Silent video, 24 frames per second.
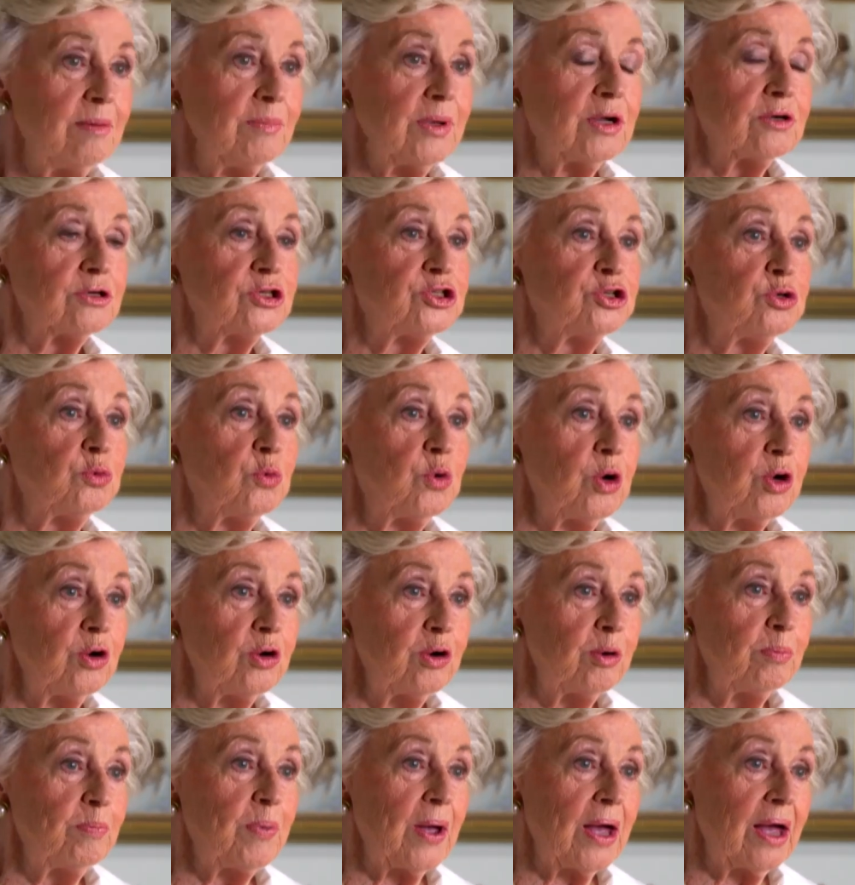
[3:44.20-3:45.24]
because you were
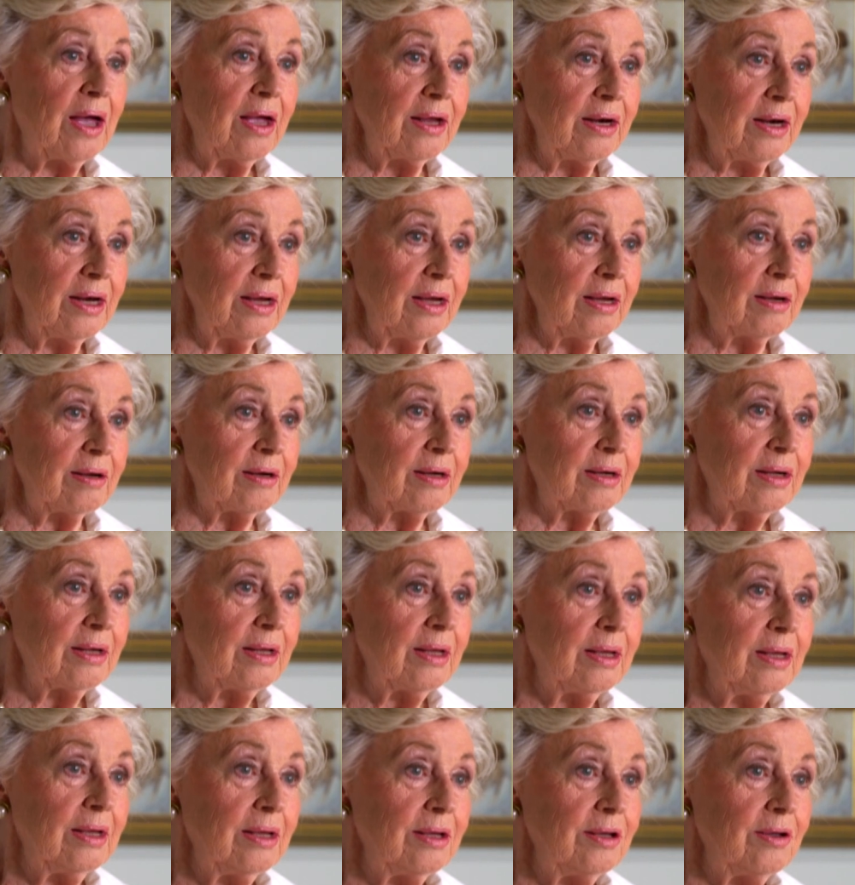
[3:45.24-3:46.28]
a pioneer.
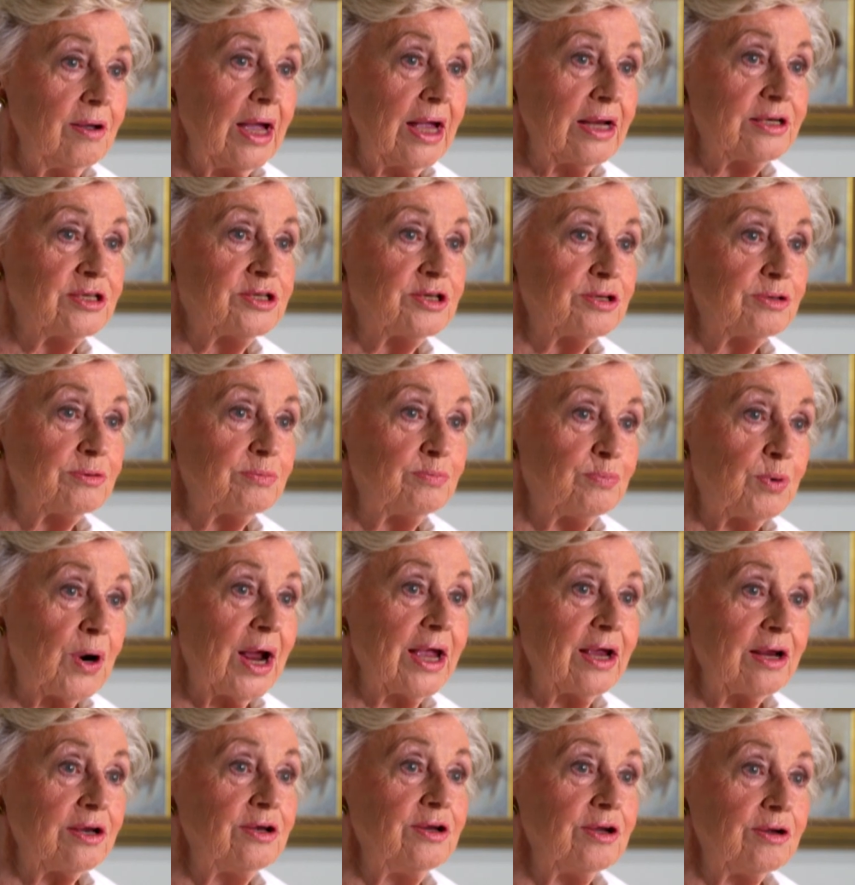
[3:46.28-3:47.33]
You had to
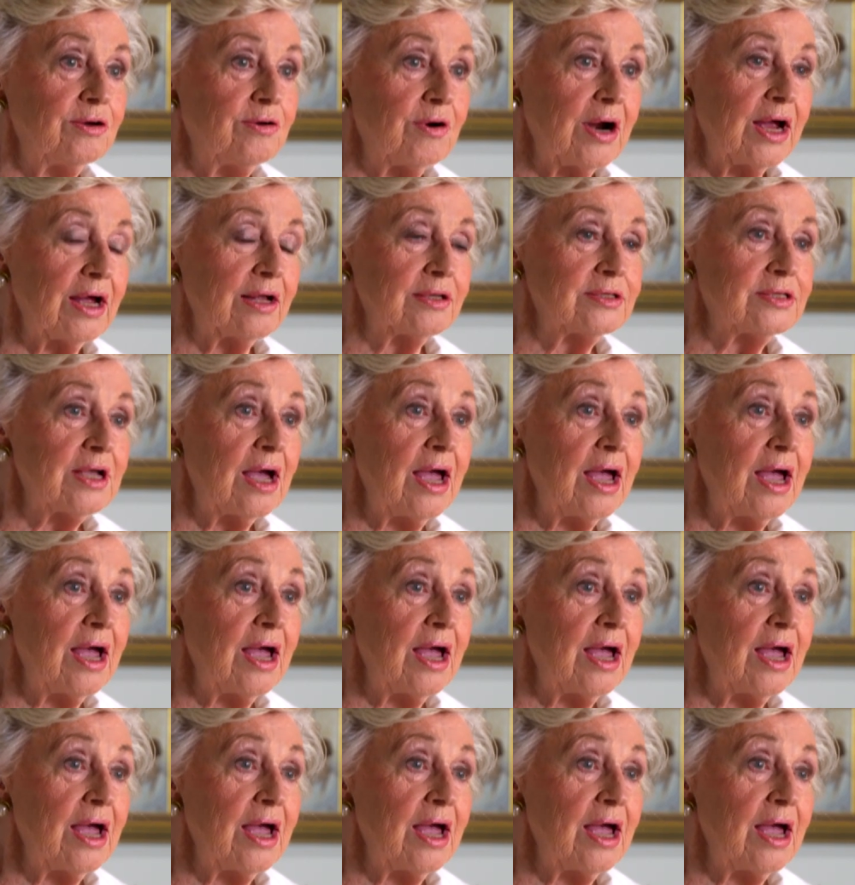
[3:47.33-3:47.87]
break new grounds.